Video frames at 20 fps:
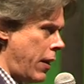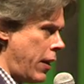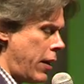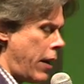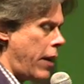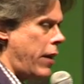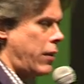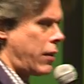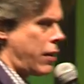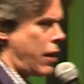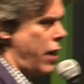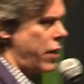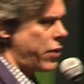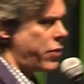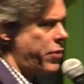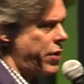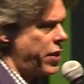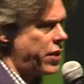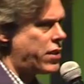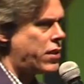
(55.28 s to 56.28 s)
in 8
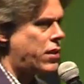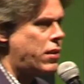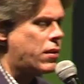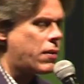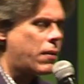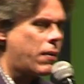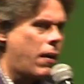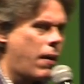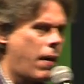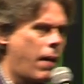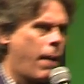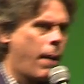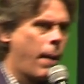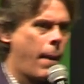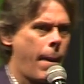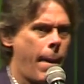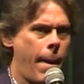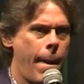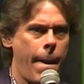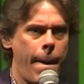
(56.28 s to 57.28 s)
countries
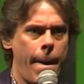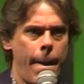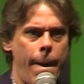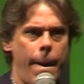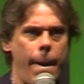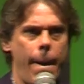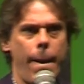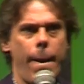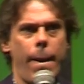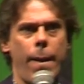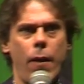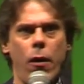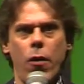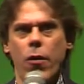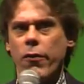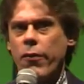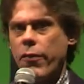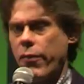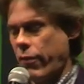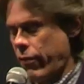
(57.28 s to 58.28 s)

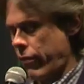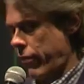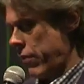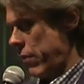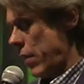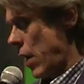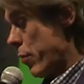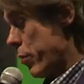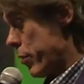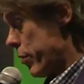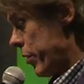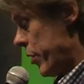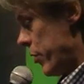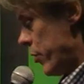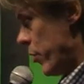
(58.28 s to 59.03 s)
of our